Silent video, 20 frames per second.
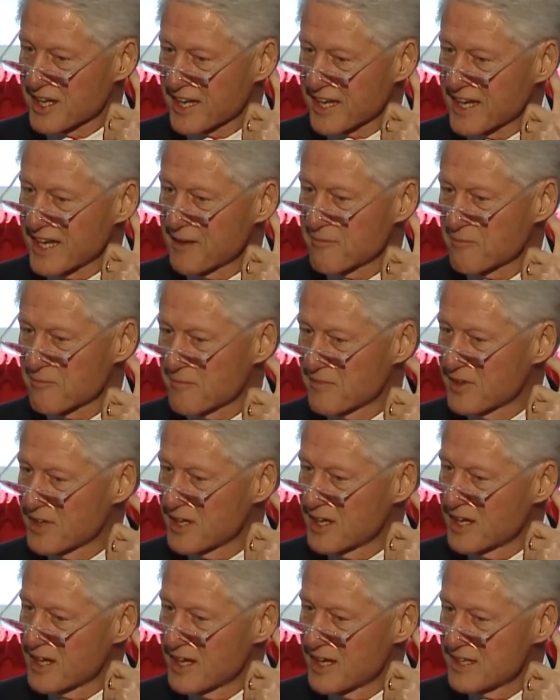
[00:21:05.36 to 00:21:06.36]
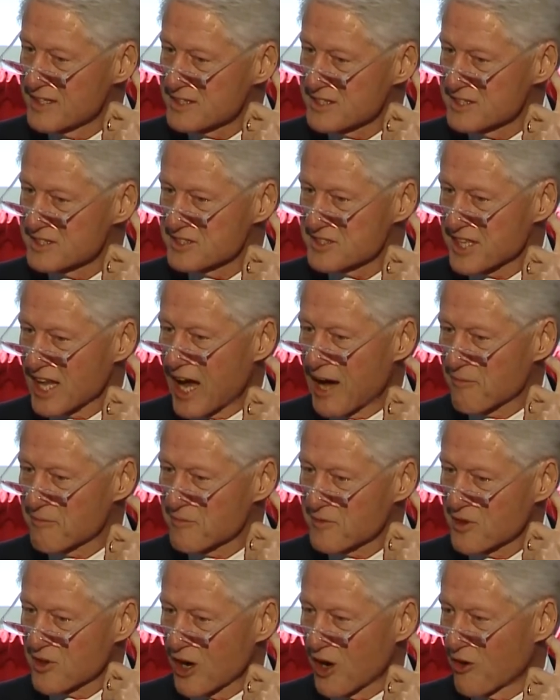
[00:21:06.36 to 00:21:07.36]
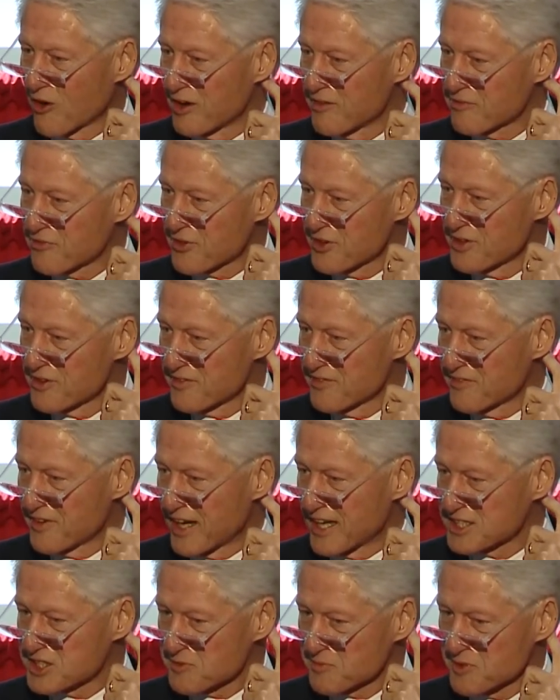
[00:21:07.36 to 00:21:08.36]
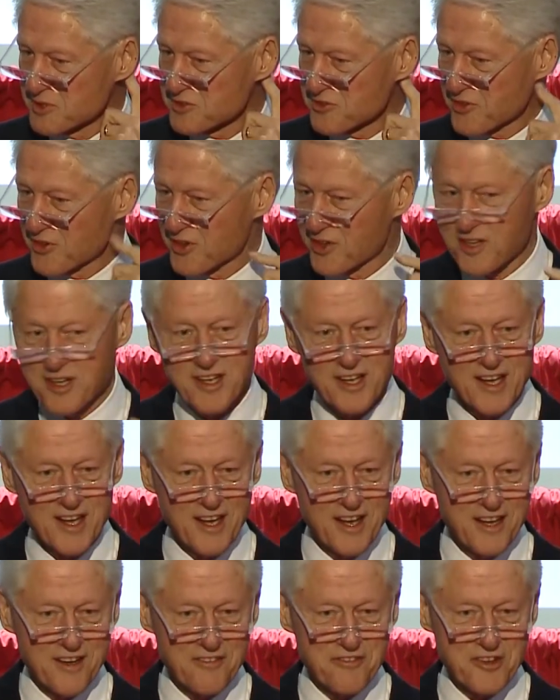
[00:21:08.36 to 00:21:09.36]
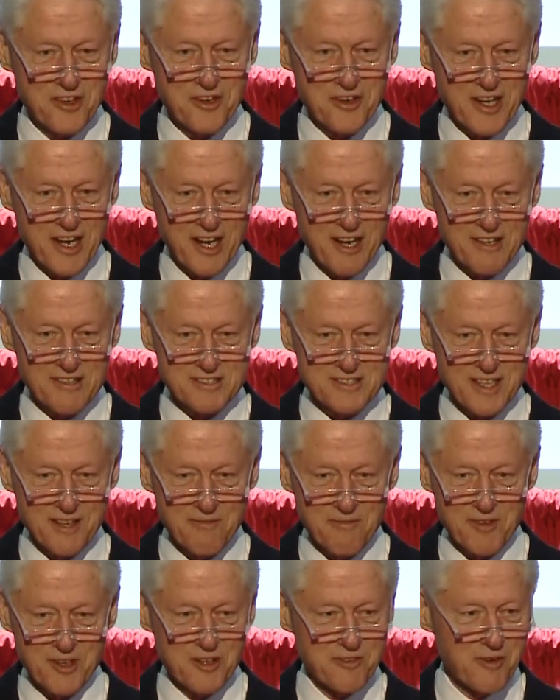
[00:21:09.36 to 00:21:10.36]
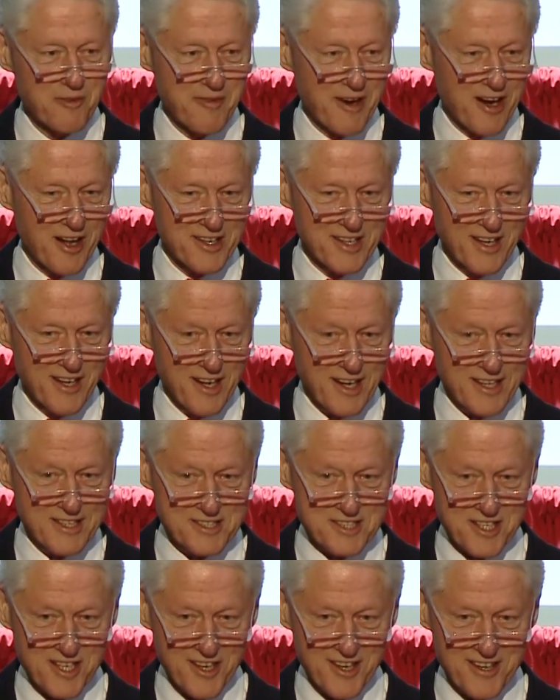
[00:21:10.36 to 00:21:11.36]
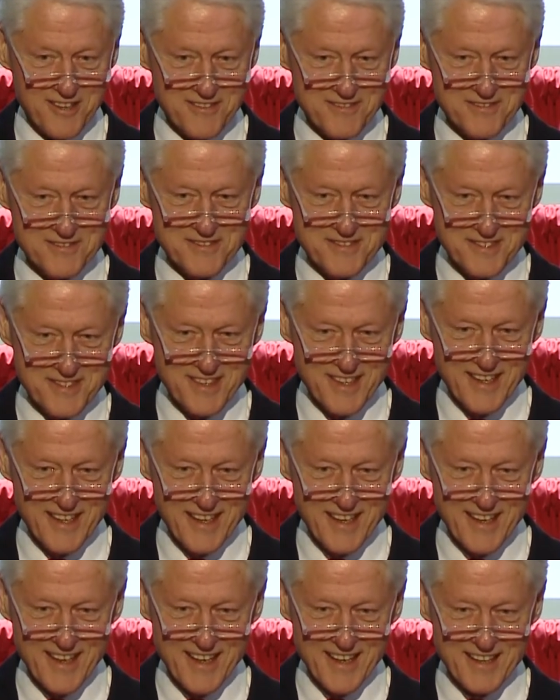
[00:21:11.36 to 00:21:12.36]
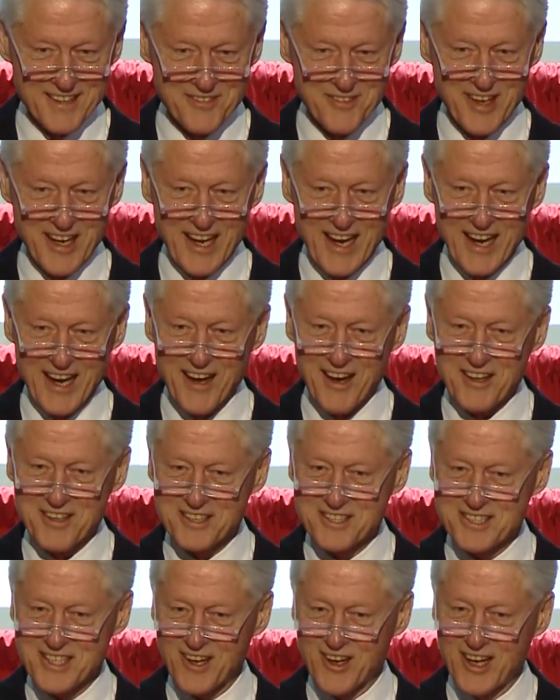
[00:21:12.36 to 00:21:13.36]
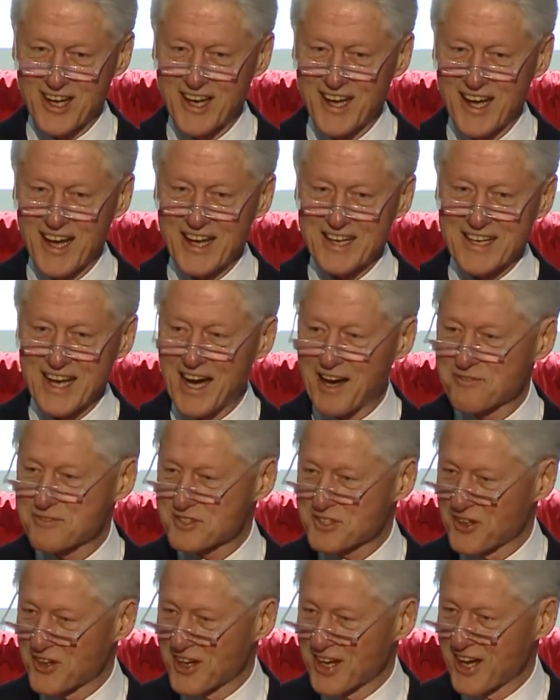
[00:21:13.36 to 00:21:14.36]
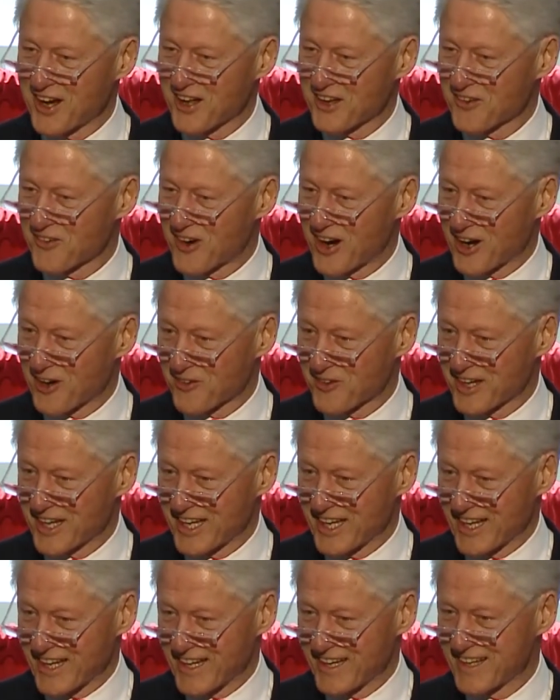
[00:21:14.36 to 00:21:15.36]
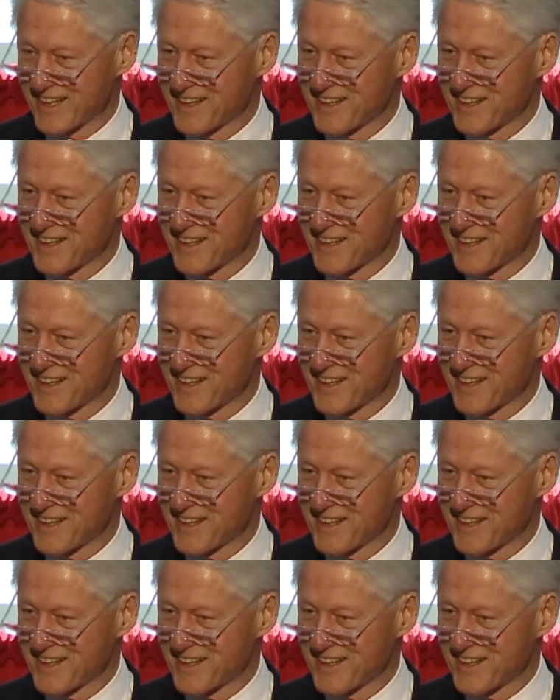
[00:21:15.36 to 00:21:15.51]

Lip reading: to stop growing fruit and vegetables for a few years and move them all to Arkansas. We got all the topsoil, all the water we need.